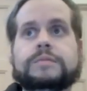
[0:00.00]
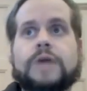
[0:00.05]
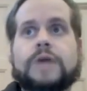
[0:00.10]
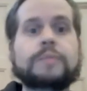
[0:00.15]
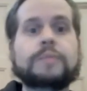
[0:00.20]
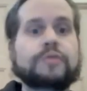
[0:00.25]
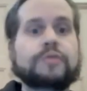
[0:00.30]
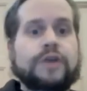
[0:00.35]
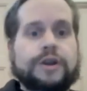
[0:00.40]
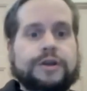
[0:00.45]

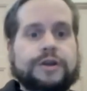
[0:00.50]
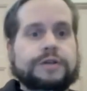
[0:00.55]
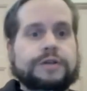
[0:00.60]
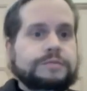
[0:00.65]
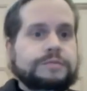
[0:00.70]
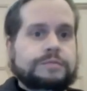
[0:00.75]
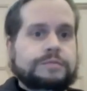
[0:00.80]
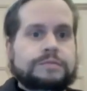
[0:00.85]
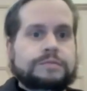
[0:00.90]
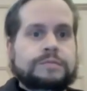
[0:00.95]
operate it
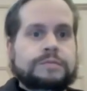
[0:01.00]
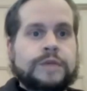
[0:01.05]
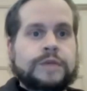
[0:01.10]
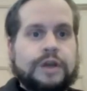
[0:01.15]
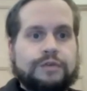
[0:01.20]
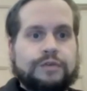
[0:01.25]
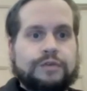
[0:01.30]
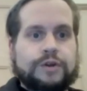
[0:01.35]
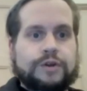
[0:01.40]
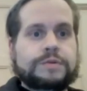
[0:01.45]

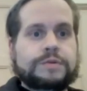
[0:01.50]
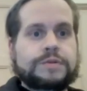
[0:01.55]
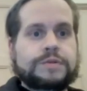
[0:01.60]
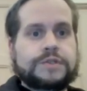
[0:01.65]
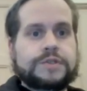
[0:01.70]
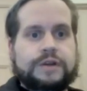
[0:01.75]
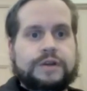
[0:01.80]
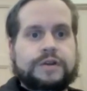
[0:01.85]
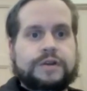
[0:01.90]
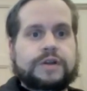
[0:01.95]
every
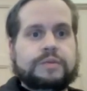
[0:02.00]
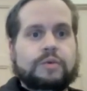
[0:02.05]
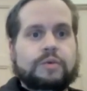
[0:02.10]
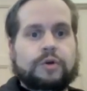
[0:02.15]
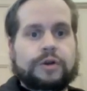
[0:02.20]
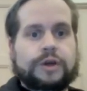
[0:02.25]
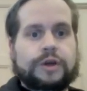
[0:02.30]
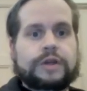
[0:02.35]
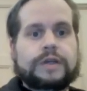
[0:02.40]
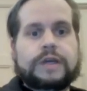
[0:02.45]
Sunday
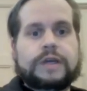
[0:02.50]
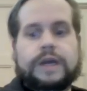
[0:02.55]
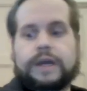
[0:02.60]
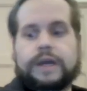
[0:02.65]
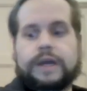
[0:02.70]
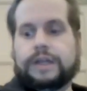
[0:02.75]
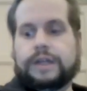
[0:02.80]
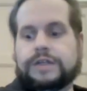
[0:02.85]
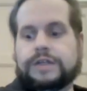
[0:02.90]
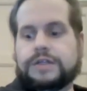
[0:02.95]
morning.
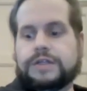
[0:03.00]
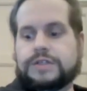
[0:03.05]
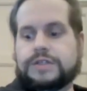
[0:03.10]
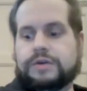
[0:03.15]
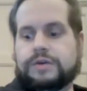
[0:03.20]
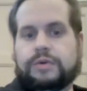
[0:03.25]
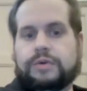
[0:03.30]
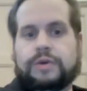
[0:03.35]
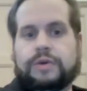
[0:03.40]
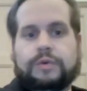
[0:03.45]
And
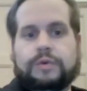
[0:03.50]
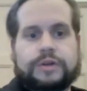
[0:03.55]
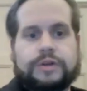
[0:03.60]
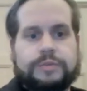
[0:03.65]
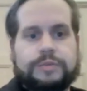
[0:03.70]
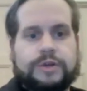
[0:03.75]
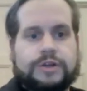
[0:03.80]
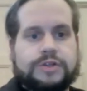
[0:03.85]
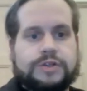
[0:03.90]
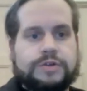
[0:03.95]
so we want to
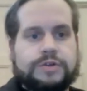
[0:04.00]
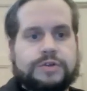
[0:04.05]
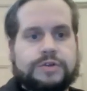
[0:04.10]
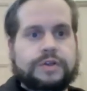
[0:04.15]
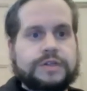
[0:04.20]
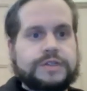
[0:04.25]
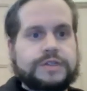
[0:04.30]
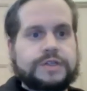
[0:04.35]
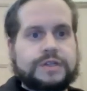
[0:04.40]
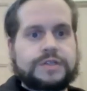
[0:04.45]
make sure that
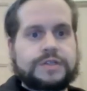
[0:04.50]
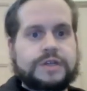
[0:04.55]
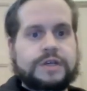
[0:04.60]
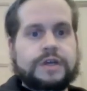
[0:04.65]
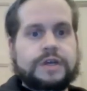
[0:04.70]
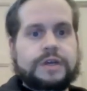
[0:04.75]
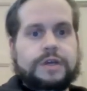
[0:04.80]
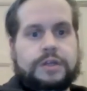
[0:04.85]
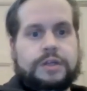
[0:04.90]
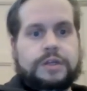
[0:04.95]
it's as
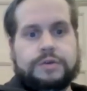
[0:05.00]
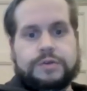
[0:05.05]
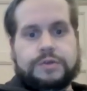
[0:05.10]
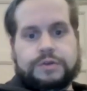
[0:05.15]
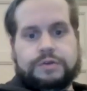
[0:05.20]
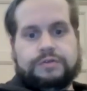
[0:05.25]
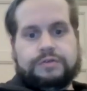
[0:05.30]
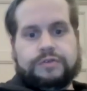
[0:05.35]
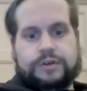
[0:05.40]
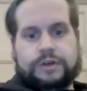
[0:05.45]

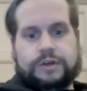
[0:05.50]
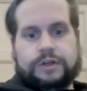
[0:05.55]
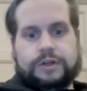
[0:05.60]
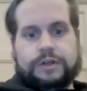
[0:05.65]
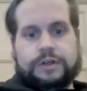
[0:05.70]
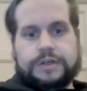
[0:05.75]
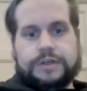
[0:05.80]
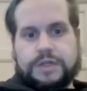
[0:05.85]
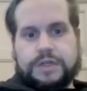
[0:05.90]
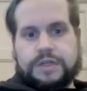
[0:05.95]

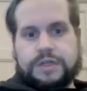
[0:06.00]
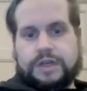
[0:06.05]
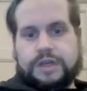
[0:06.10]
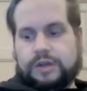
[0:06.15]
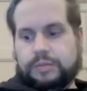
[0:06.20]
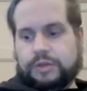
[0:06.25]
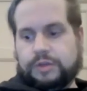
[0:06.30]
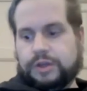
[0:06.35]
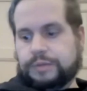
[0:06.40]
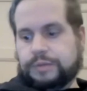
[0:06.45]
user-friendly as it
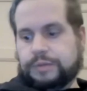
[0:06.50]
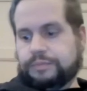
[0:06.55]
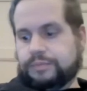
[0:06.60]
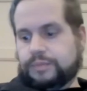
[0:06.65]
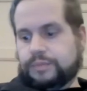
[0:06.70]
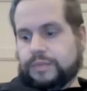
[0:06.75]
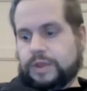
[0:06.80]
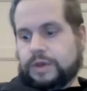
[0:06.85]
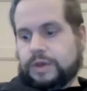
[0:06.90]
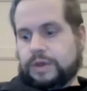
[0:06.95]
can be.
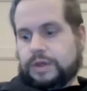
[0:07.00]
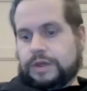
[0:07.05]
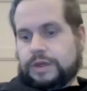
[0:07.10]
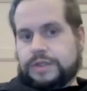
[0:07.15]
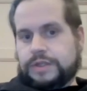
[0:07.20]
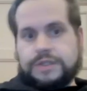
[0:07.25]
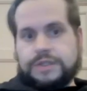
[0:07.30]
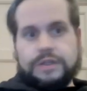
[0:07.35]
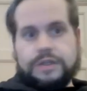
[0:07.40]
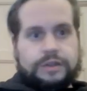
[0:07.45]

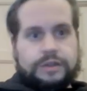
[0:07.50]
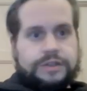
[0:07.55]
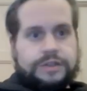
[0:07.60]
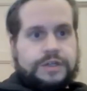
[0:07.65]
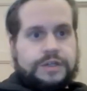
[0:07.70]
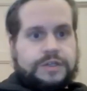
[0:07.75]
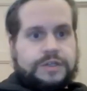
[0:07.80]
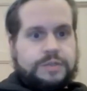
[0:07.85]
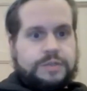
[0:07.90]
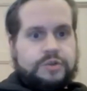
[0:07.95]
Still, it
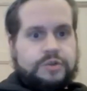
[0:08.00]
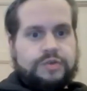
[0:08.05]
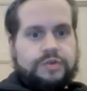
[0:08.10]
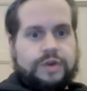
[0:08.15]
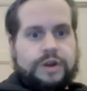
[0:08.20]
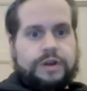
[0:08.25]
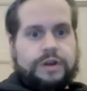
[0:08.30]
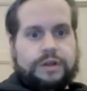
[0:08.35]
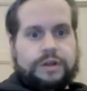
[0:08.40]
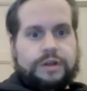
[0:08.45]
takes some
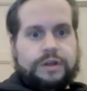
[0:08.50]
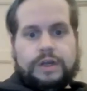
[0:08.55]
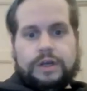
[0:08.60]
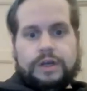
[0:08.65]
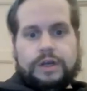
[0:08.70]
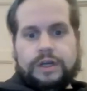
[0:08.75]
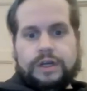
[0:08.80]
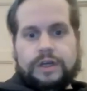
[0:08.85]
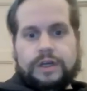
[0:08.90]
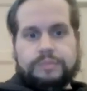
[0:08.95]
training.
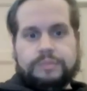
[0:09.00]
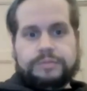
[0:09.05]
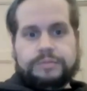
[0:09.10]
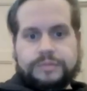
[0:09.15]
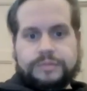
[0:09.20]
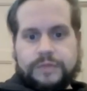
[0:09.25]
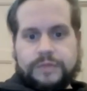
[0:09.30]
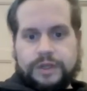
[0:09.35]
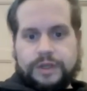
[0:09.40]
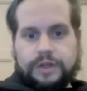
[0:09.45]
And
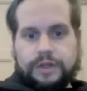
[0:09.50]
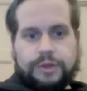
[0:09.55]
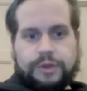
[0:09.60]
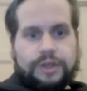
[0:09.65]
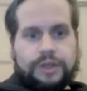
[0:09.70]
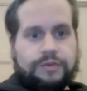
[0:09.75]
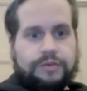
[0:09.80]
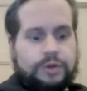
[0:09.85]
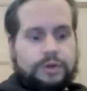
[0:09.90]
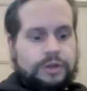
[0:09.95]
I'm going to
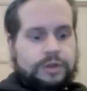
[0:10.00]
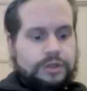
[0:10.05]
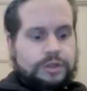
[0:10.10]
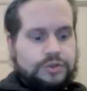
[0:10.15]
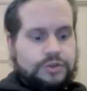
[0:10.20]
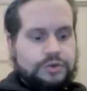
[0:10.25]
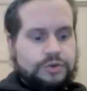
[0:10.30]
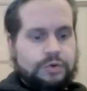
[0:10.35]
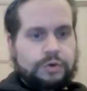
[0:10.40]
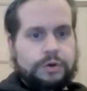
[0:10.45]
give you a little
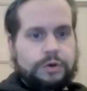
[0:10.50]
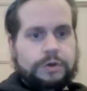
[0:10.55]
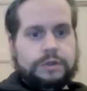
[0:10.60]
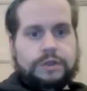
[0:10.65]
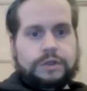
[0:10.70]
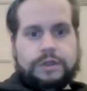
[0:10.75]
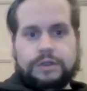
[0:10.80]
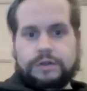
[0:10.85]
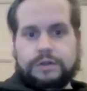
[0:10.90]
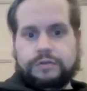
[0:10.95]
tour
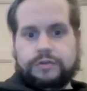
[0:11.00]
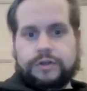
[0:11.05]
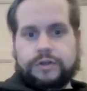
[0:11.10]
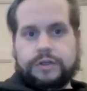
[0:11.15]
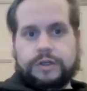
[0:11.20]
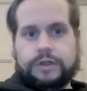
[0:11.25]
of